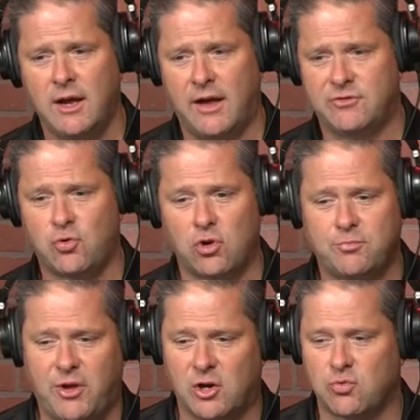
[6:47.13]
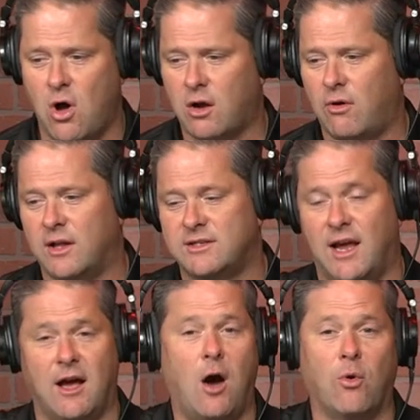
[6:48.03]
If Georgia players walking around
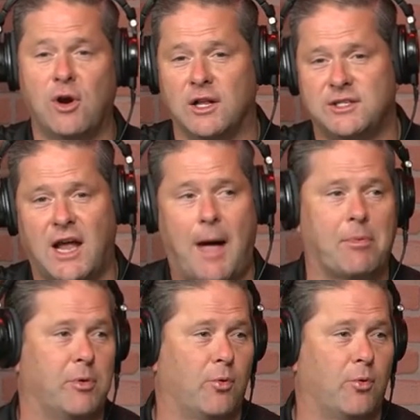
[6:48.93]
saying, oh, we're unstoppable,